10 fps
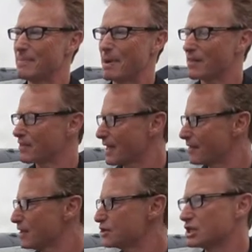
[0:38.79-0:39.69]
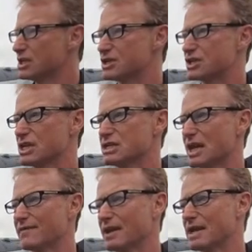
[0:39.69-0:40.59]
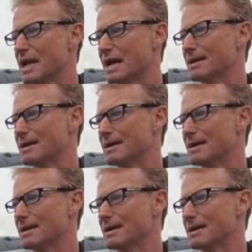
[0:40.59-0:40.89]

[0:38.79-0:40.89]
but other than that, no, she's lovely.